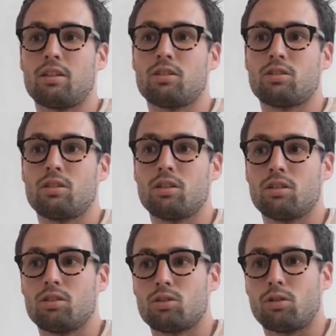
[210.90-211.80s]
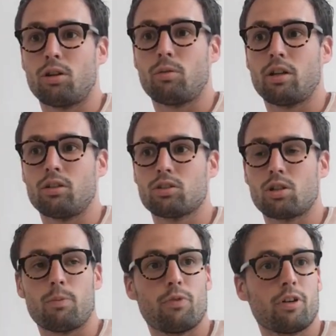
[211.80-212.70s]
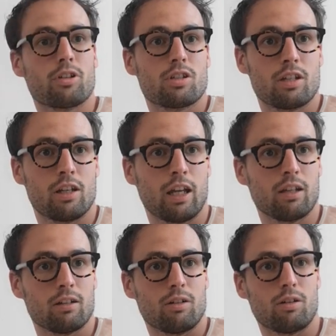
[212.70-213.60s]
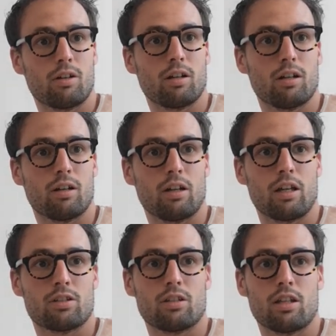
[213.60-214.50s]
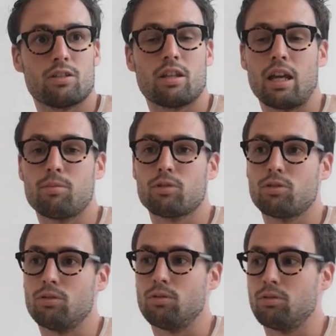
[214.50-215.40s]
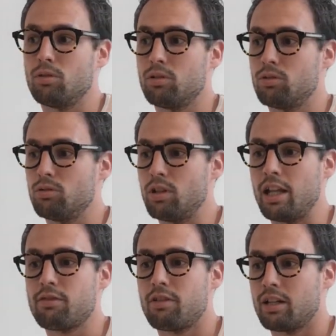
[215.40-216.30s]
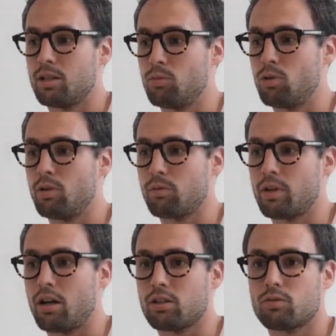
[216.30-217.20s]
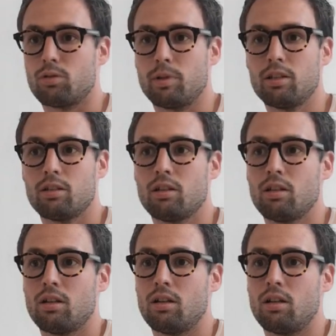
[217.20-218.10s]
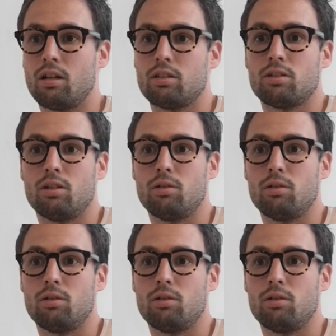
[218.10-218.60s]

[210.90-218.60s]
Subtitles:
that the soil will stop functioning or isn't able to deliver anymore what we ask from it. In